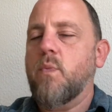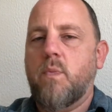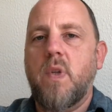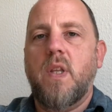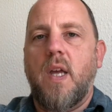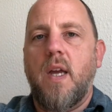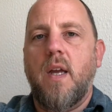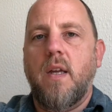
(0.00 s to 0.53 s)

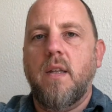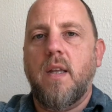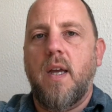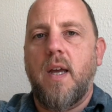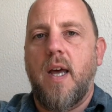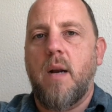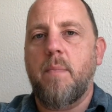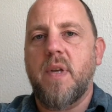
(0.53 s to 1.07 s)
They
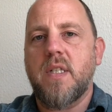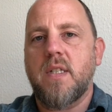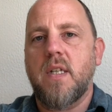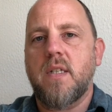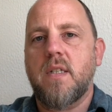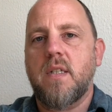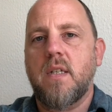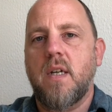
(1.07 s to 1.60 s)
had a
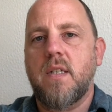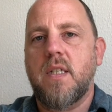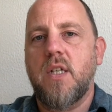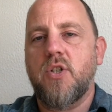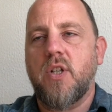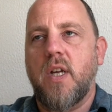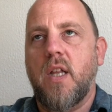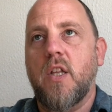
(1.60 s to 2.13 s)
business
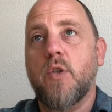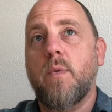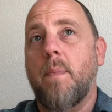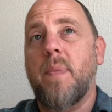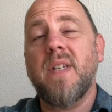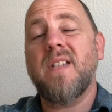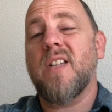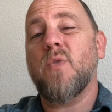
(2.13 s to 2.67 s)
teaching English, but
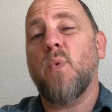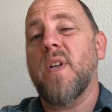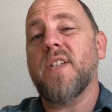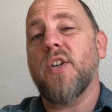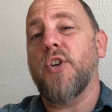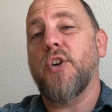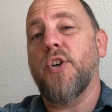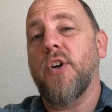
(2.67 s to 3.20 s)
business
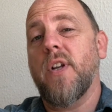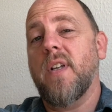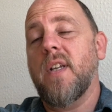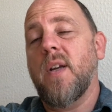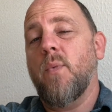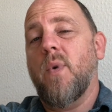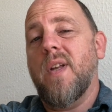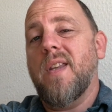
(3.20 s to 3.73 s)
wasn't good.
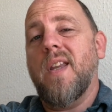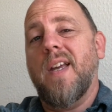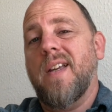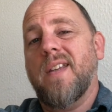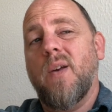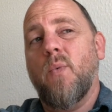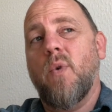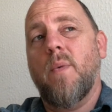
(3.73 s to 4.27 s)

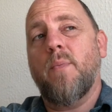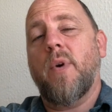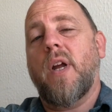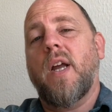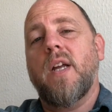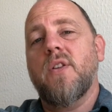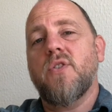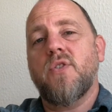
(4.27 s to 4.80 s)
They weren't
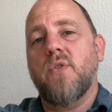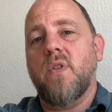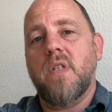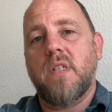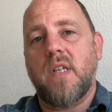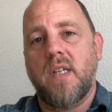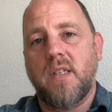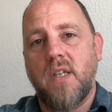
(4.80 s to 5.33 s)
bringing in
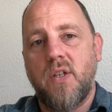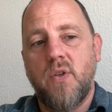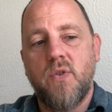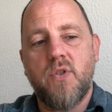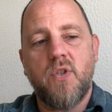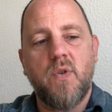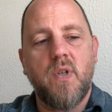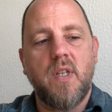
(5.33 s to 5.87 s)
students like they
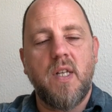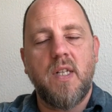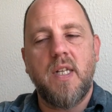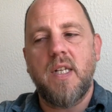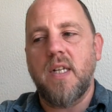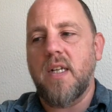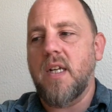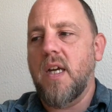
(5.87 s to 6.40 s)
used to, and they
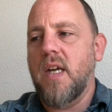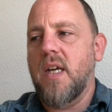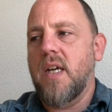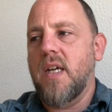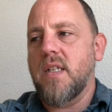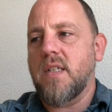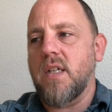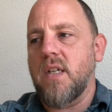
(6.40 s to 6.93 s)
needed
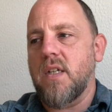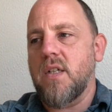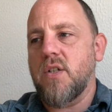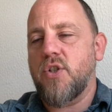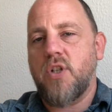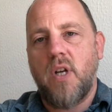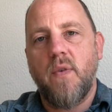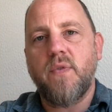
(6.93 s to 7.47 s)
to
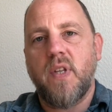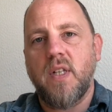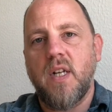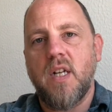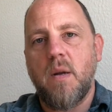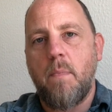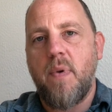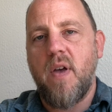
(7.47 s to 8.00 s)
shift. They
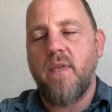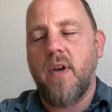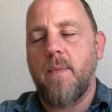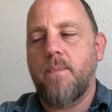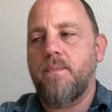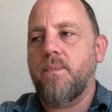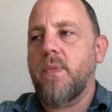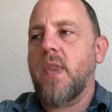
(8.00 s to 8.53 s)
needed to
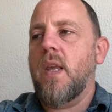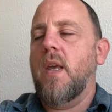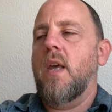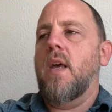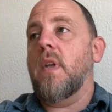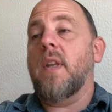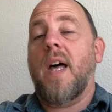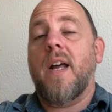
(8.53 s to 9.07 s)
pivot.
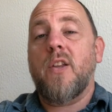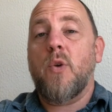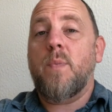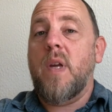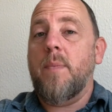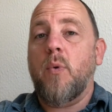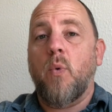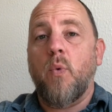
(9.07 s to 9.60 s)
A lot of their
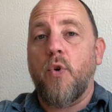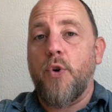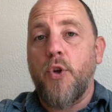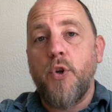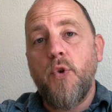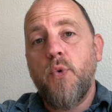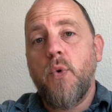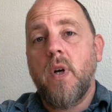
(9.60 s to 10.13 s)
people were
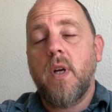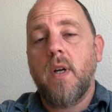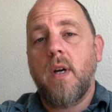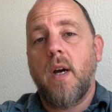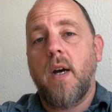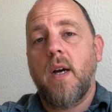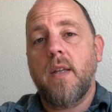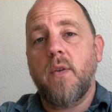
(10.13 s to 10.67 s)
new
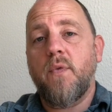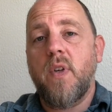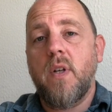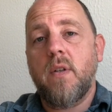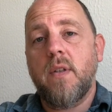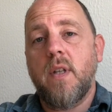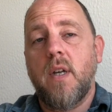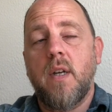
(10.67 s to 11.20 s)
on the
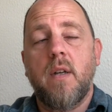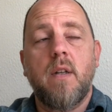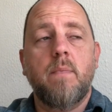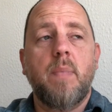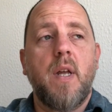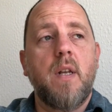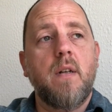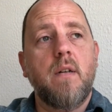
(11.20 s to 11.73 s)
field. They had
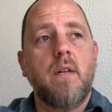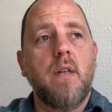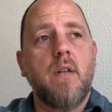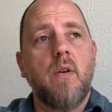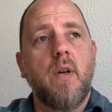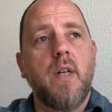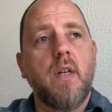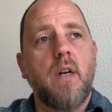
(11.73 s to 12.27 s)
been,
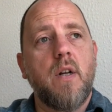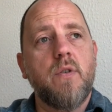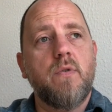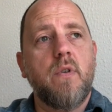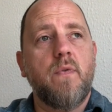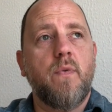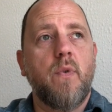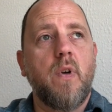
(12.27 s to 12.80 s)
in
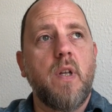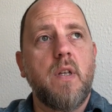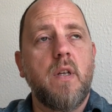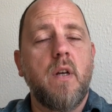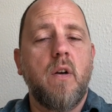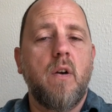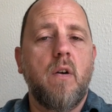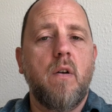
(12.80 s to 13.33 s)
country for a
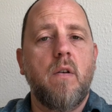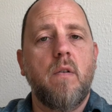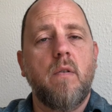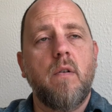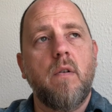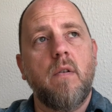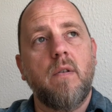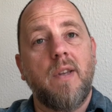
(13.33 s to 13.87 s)
year
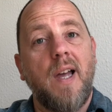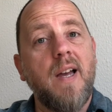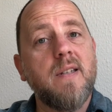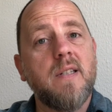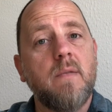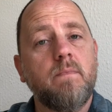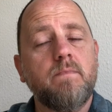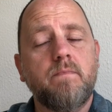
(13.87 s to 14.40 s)
or
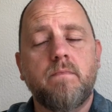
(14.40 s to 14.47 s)
less.